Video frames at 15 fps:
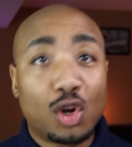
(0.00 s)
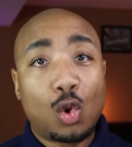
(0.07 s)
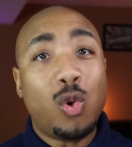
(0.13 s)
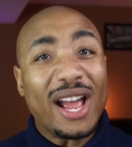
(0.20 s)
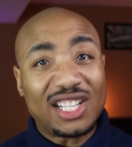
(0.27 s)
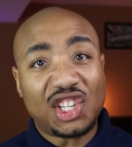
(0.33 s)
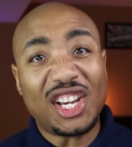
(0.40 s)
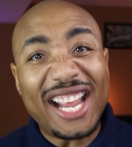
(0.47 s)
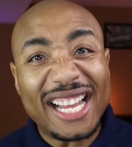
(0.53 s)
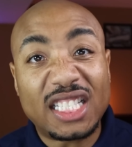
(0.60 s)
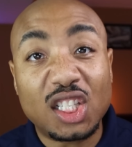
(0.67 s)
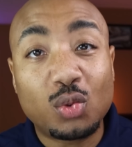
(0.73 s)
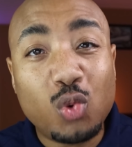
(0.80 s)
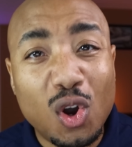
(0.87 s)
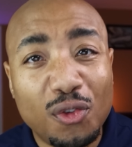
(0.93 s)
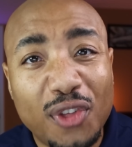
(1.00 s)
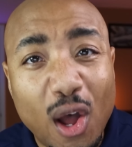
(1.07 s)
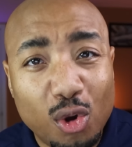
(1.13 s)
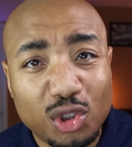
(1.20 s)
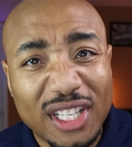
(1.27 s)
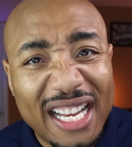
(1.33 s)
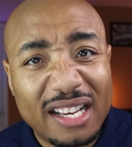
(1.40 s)
the question is, is will
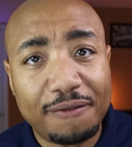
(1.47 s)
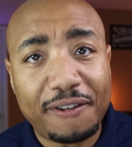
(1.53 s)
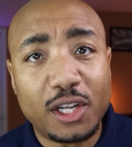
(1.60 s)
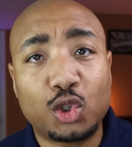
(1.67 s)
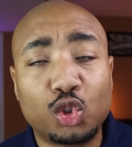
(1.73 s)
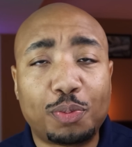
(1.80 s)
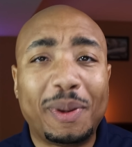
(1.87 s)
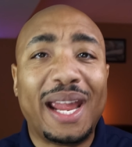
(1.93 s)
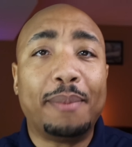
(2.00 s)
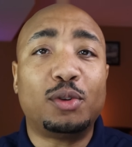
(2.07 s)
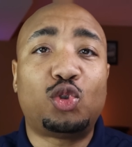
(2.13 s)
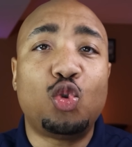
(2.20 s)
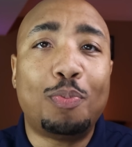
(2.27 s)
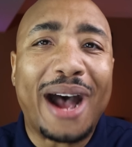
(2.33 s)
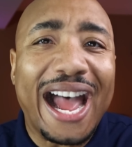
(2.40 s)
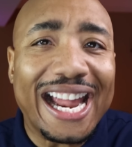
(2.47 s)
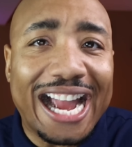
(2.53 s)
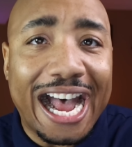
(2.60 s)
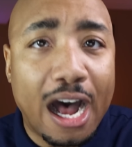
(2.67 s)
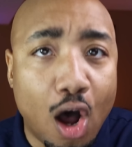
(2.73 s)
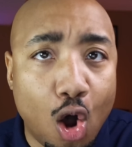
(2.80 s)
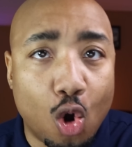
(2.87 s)
those individuals be able to buy
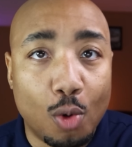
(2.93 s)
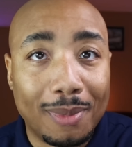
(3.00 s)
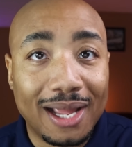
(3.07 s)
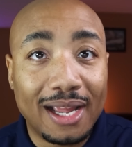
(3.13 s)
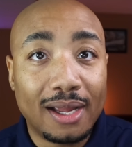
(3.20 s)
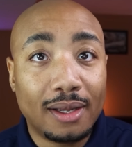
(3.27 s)
a home?